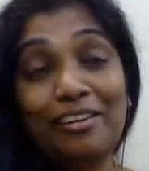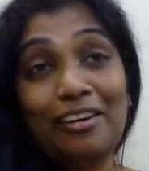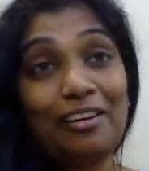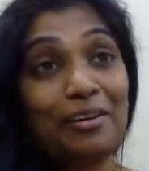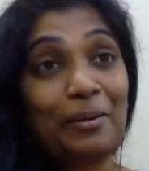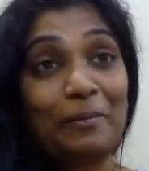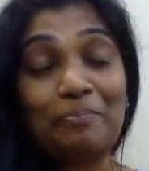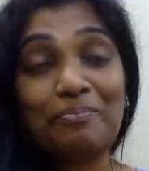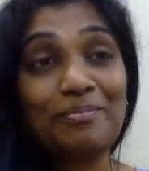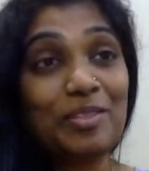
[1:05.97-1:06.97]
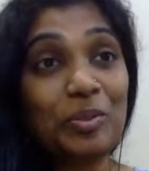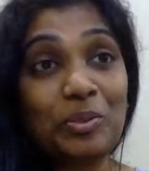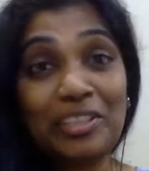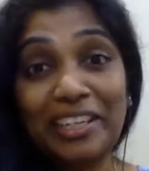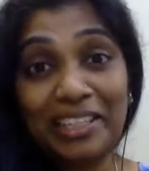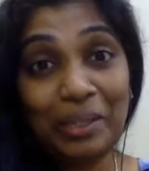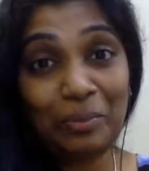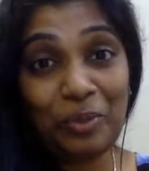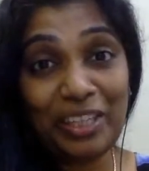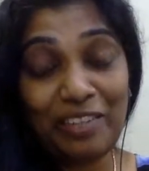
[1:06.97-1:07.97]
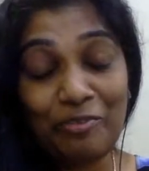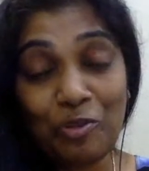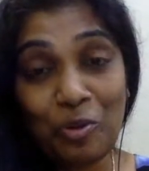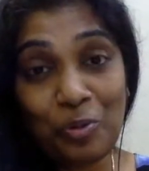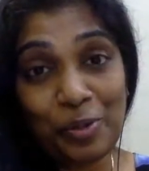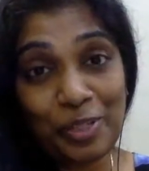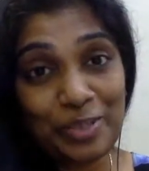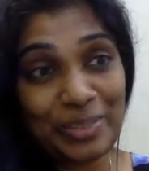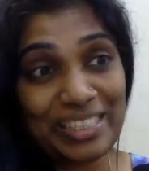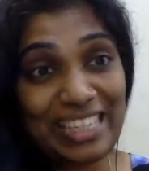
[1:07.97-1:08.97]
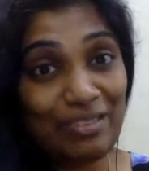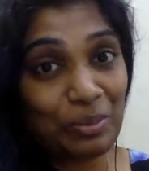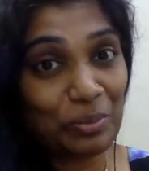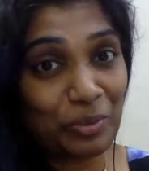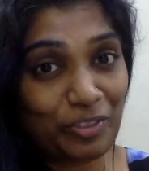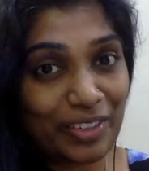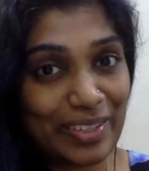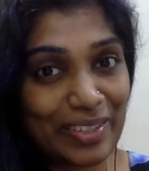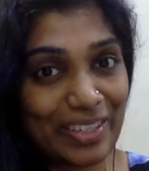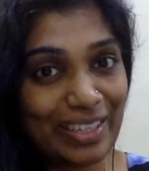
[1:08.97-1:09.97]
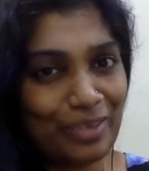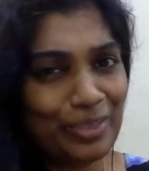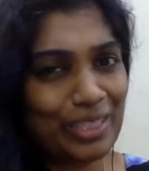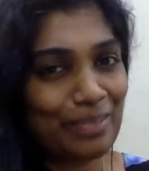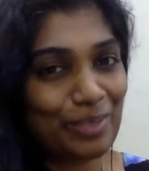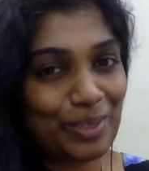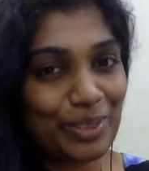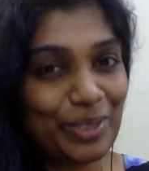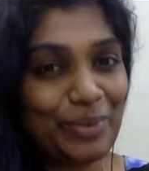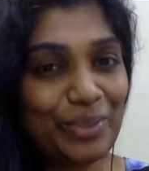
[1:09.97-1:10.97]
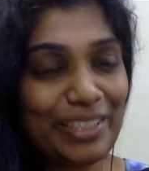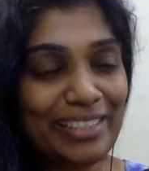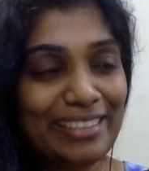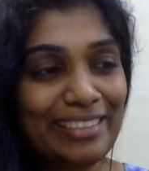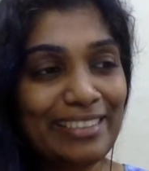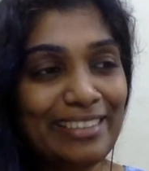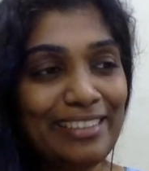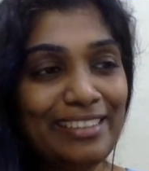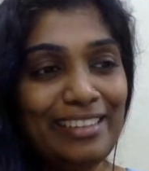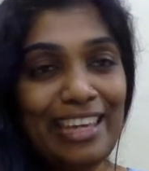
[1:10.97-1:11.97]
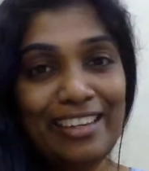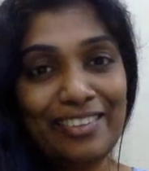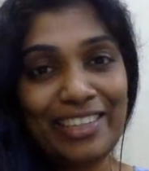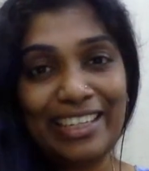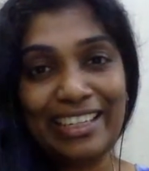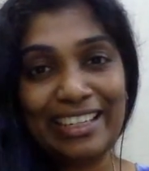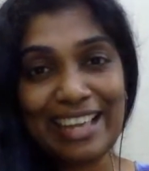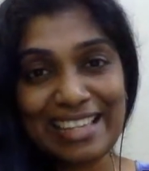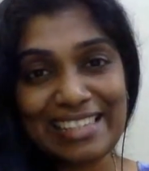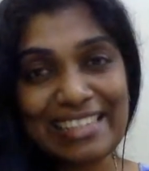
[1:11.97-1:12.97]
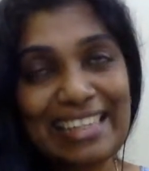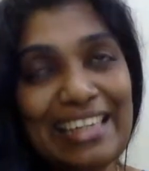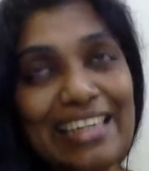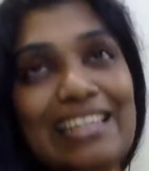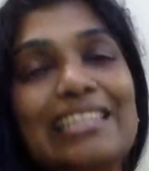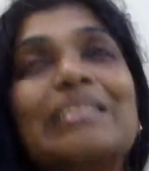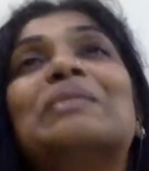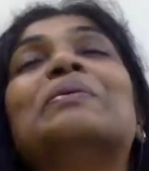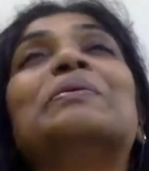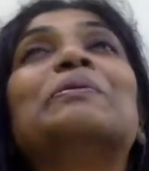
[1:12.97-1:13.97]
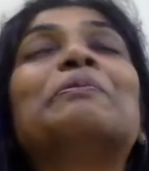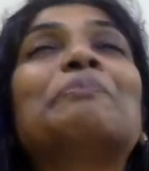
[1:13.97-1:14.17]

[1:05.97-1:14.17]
uh, so tied up within four walls was even more frustrating, which I'm sure you wouldn't uh, agree any less. So,